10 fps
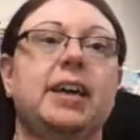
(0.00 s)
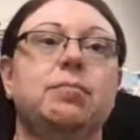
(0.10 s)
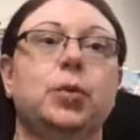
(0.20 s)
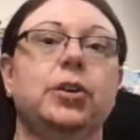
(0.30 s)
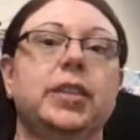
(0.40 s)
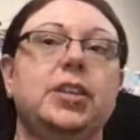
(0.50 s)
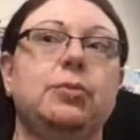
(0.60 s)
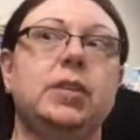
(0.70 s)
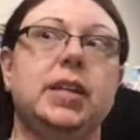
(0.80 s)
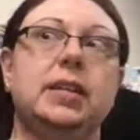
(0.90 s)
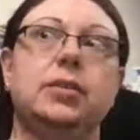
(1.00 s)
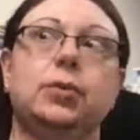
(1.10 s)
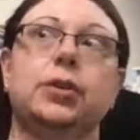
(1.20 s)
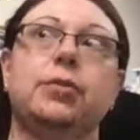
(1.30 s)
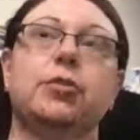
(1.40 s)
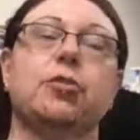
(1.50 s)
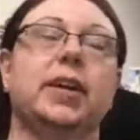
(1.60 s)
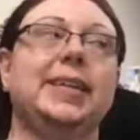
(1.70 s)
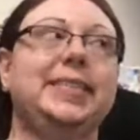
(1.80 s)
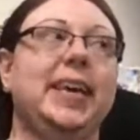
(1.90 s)
more than you need, or if you're
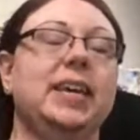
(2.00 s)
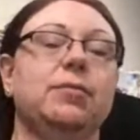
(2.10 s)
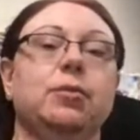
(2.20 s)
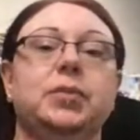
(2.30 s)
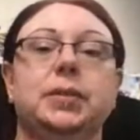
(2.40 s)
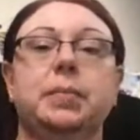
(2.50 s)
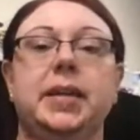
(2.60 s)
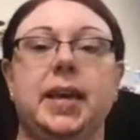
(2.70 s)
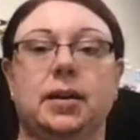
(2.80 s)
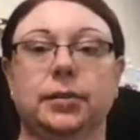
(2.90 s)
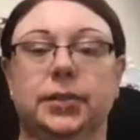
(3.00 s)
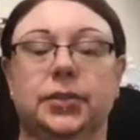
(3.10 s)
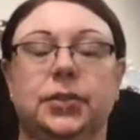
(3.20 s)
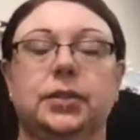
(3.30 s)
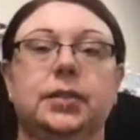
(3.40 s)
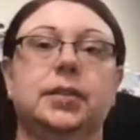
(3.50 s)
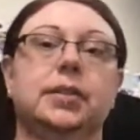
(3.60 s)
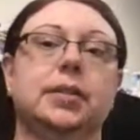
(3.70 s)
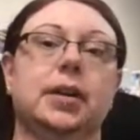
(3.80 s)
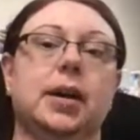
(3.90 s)
trying to take it from somebody else.
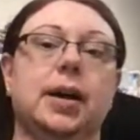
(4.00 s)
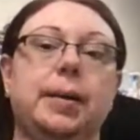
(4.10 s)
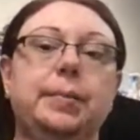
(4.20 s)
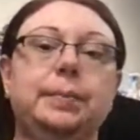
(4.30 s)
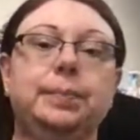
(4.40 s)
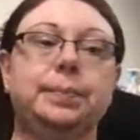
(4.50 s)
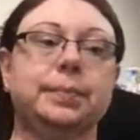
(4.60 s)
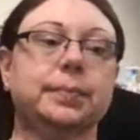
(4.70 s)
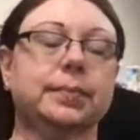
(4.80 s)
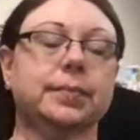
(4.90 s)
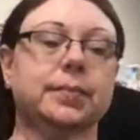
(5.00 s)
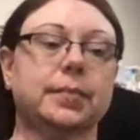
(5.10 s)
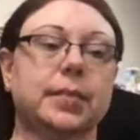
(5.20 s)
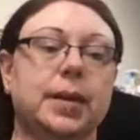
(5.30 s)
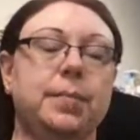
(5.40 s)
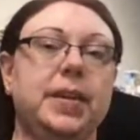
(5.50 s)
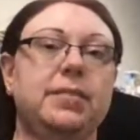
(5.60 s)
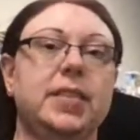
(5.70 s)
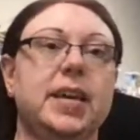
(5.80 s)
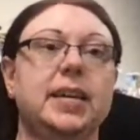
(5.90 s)
But
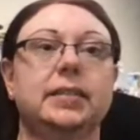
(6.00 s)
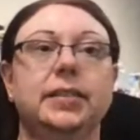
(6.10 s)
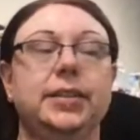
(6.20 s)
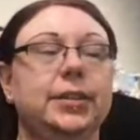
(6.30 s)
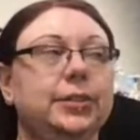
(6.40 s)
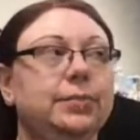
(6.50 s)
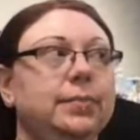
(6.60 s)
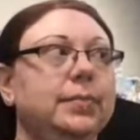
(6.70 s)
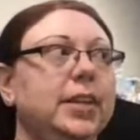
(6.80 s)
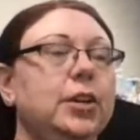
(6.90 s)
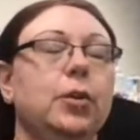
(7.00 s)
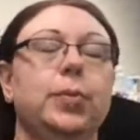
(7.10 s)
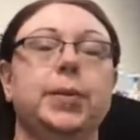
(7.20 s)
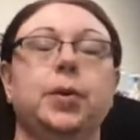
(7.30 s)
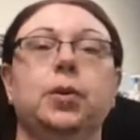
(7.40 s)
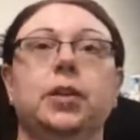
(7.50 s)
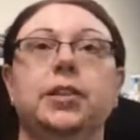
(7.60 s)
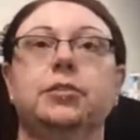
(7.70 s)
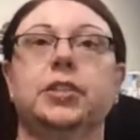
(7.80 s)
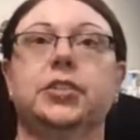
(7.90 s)
even then, that could open up a whole
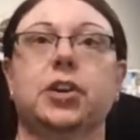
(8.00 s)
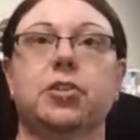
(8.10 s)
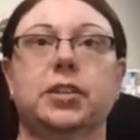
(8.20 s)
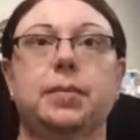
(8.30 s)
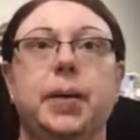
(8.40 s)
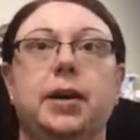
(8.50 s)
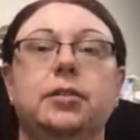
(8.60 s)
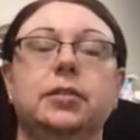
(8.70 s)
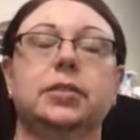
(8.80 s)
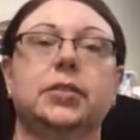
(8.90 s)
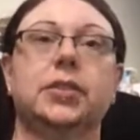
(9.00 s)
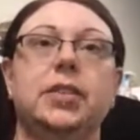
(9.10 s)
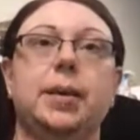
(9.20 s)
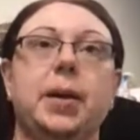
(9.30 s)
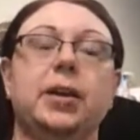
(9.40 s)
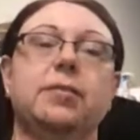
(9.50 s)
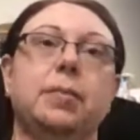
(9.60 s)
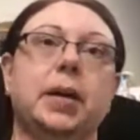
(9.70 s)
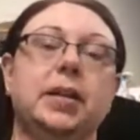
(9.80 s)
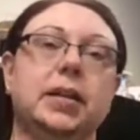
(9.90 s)
other discussion about the amount of
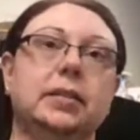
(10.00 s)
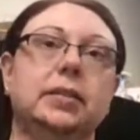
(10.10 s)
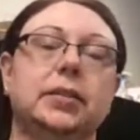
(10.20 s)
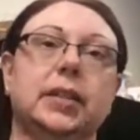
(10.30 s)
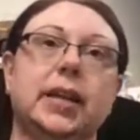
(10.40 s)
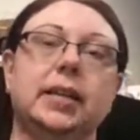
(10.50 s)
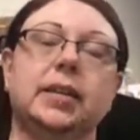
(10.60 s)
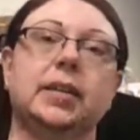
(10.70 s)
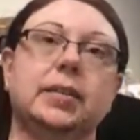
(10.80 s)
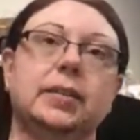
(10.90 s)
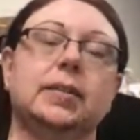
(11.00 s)
abundance. Like